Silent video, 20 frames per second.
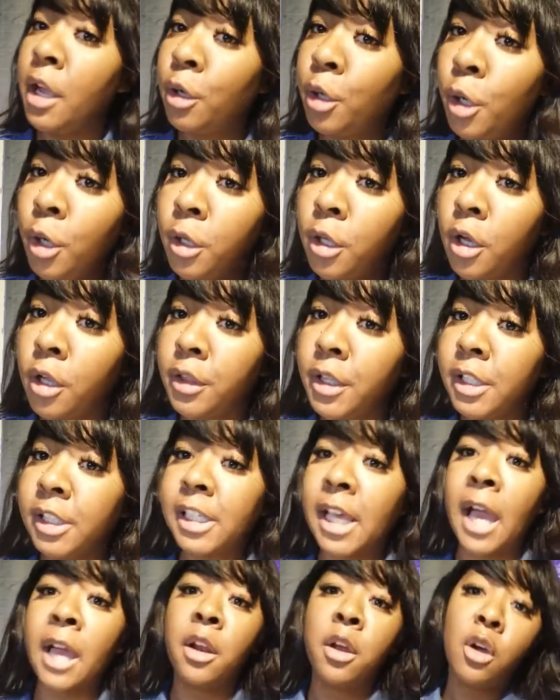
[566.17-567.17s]
and curly on
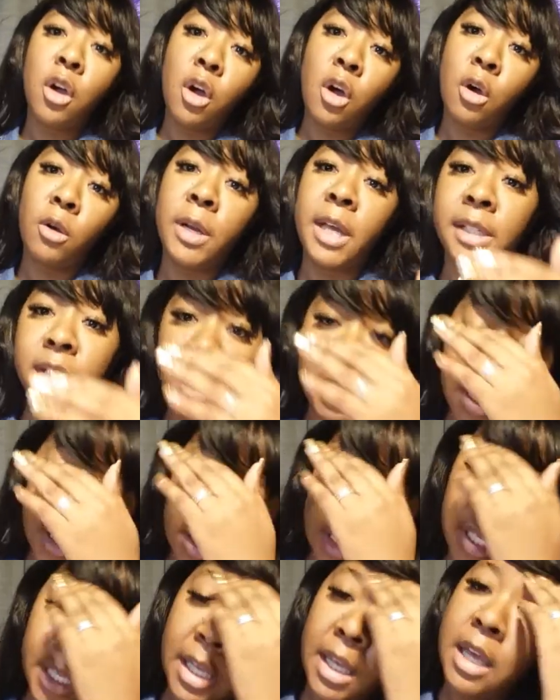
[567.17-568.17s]
this side. Oh, that's
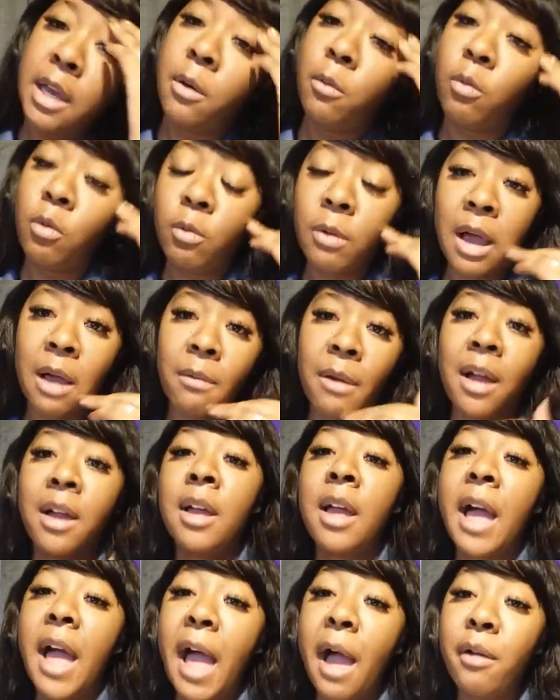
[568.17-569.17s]
ugly. Woo, wah, wah.
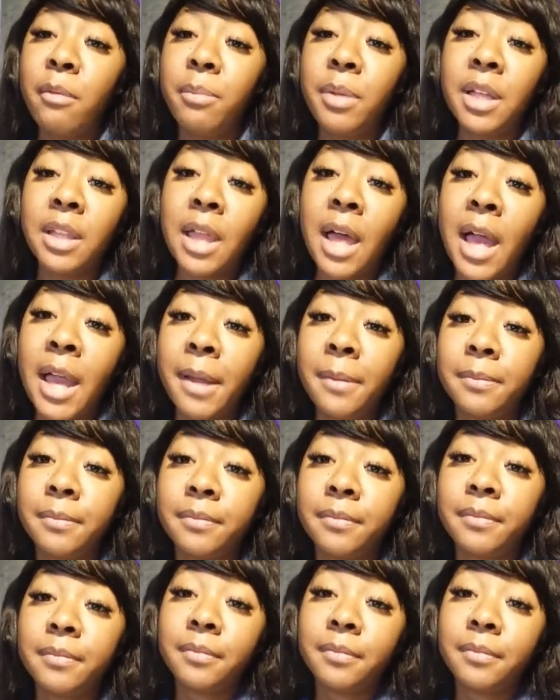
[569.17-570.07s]
I'd be like,